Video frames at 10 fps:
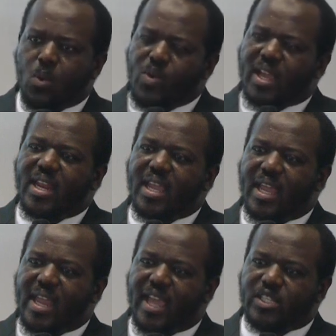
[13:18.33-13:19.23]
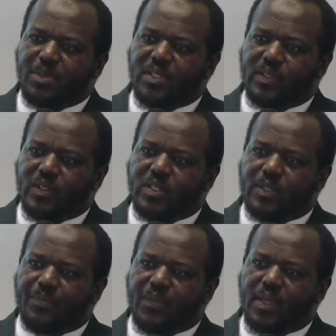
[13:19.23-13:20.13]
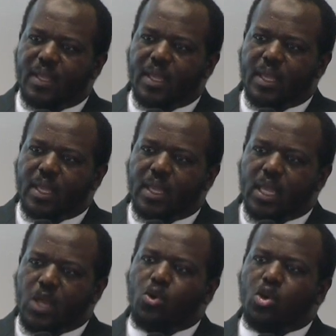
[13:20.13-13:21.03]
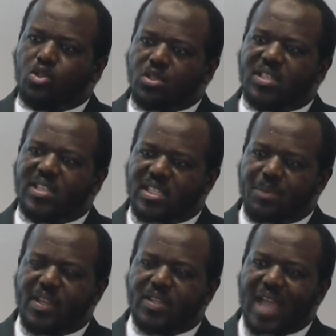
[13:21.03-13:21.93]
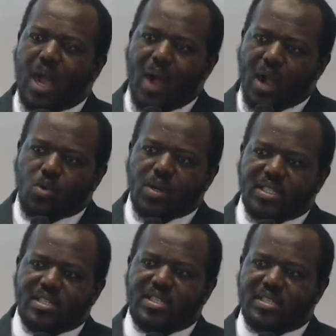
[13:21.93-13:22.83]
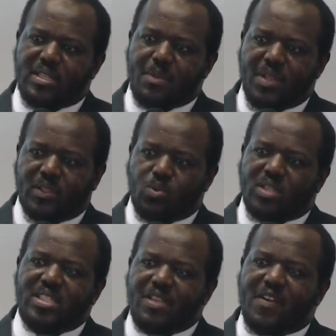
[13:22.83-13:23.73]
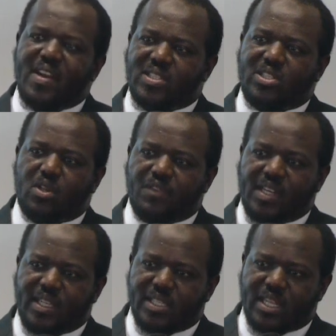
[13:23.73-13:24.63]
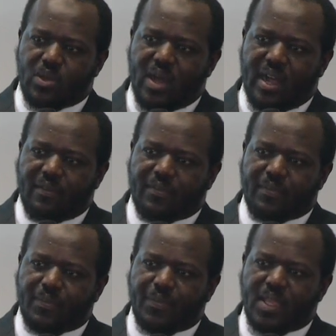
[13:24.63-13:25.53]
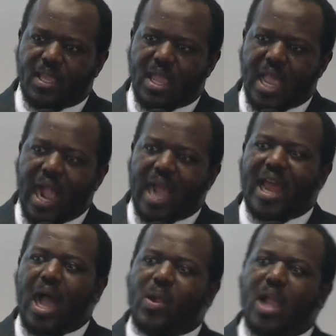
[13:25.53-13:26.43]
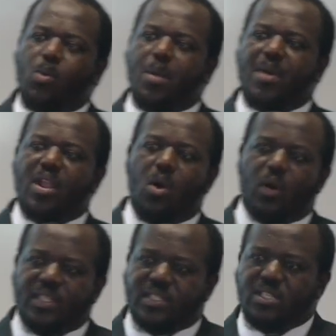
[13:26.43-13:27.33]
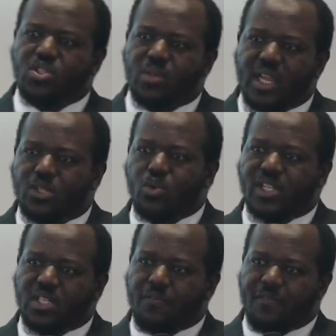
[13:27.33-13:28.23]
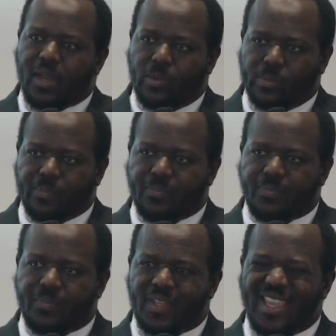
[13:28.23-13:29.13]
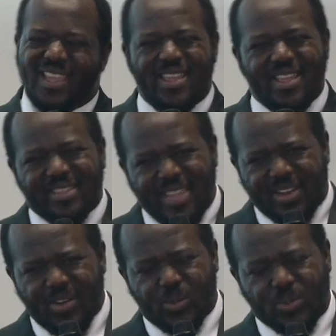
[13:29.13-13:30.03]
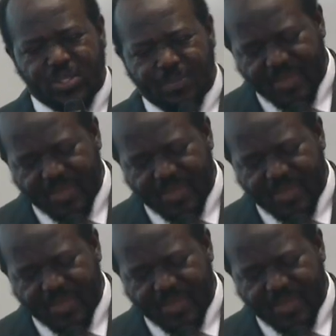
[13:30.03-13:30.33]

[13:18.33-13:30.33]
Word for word: Where can he get the expertise? He will go to this database. How accurate is this database? What is the veracity of the data that you have? And how can we bring all these things together to achieve value? Take note.